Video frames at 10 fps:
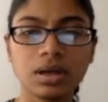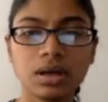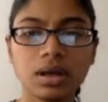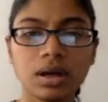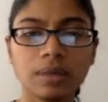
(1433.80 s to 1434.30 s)

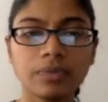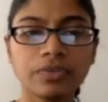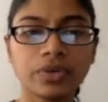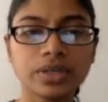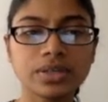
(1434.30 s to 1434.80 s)

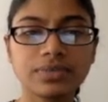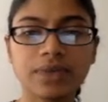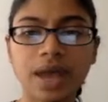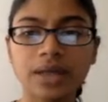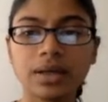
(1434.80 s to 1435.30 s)
for it to
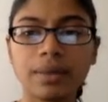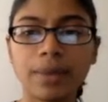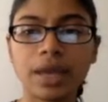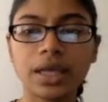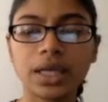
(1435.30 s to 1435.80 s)
find
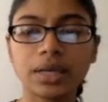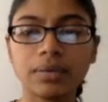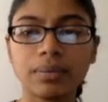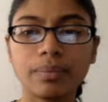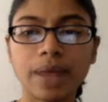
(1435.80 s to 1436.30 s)
my
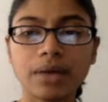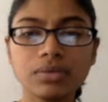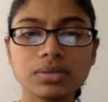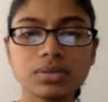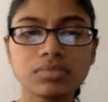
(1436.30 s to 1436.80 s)

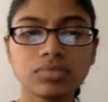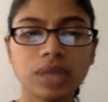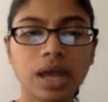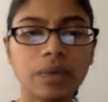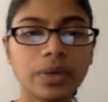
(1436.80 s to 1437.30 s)
mouse,
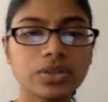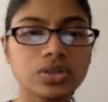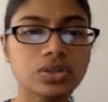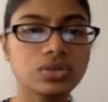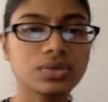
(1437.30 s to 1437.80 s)
I went
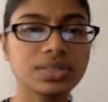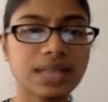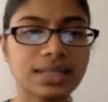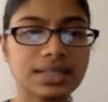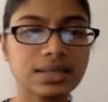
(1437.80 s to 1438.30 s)
to
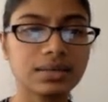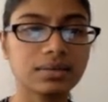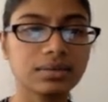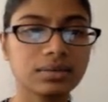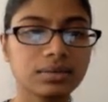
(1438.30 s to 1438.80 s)
sensing.
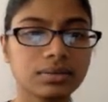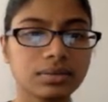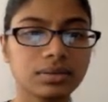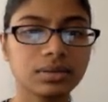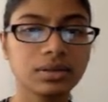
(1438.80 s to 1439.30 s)

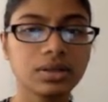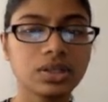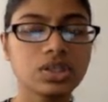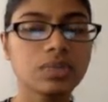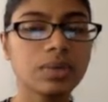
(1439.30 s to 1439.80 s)

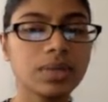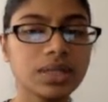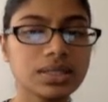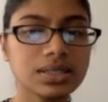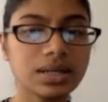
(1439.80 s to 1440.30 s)
So maybe
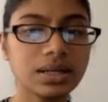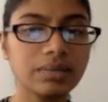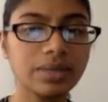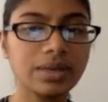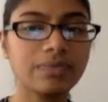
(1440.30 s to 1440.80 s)
this time,
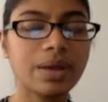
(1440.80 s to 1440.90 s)
if my